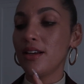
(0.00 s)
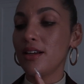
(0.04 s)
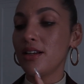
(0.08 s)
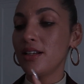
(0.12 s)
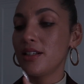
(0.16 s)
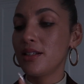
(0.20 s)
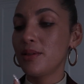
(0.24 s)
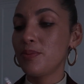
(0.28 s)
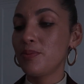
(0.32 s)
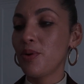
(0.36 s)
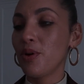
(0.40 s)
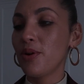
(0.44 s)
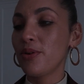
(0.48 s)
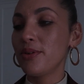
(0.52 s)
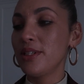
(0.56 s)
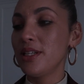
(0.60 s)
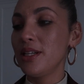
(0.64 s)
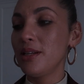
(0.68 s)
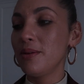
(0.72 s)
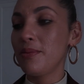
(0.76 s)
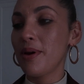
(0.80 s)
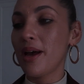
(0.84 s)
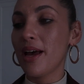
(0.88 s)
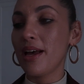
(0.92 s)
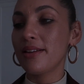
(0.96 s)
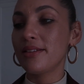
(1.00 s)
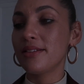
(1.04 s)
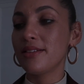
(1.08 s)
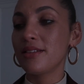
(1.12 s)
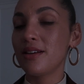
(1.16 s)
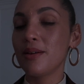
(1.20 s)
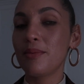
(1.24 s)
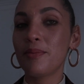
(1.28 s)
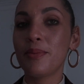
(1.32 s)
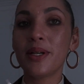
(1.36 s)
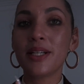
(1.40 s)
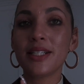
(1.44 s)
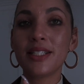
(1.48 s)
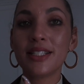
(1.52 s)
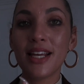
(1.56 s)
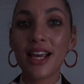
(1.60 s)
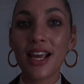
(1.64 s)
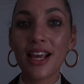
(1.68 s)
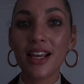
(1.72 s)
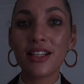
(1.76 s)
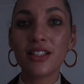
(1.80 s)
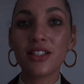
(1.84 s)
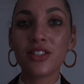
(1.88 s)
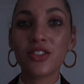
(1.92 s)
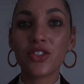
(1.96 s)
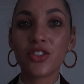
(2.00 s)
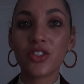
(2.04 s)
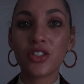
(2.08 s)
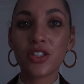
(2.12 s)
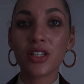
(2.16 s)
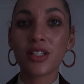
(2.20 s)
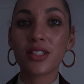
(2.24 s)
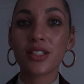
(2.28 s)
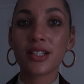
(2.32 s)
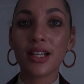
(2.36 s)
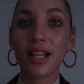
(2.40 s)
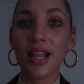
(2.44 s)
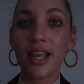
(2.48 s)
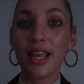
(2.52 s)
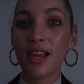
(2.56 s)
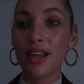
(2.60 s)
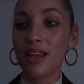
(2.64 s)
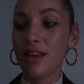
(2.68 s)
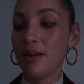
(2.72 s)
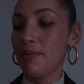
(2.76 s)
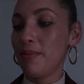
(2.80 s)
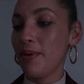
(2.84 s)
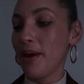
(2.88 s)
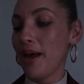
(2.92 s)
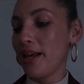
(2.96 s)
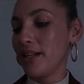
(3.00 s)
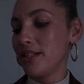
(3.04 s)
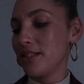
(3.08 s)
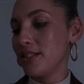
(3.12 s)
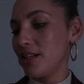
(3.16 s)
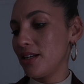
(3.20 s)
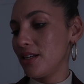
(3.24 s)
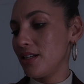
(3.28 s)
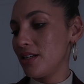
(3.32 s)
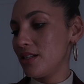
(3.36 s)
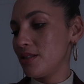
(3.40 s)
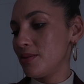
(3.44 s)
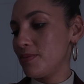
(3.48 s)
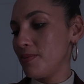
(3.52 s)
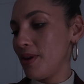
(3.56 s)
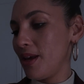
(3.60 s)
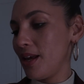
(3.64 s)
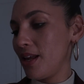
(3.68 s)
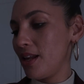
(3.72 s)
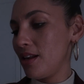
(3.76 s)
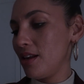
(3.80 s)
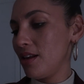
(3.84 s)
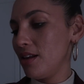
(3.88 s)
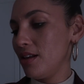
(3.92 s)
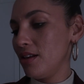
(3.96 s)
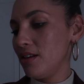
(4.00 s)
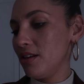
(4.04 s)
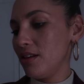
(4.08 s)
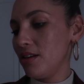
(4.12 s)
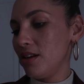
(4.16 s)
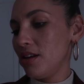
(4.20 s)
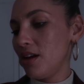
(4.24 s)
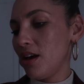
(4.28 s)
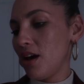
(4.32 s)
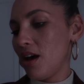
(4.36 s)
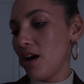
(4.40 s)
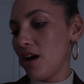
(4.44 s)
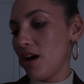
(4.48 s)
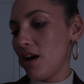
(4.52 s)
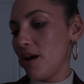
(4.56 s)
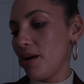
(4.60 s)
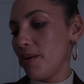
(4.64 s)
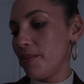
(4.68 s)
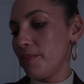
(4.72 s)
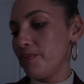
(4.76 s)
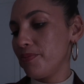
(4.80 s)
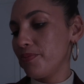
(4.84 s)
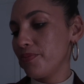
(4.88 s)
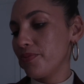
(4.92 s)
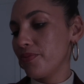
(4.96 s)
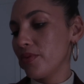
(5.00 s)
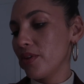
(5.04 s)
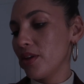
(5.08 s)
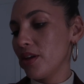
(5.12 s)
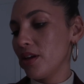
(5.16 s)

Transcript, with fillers: It's protein pasta, but it tastes just like pasta and it's made um,